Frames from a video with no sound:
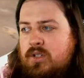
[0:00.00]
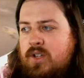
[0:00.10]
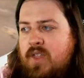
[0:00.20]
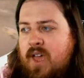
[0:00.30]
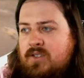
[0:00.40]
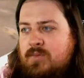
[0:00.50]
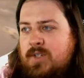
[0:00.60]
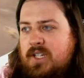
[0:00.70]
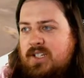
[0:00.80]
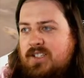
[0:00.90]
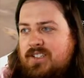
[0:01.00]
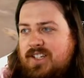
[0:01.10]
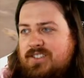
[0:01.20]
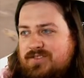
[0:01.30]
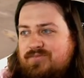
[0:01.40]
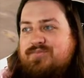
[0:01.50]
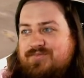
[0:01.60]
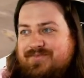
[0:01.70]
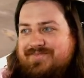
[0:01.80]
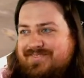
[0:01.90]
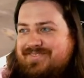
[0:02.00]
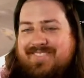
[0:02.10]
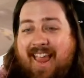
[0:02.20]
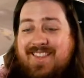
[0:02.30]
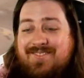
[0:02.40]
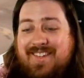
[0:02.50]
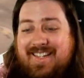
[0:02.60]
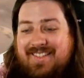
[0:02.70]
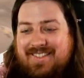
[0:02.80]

That's me. Yeah. That's me.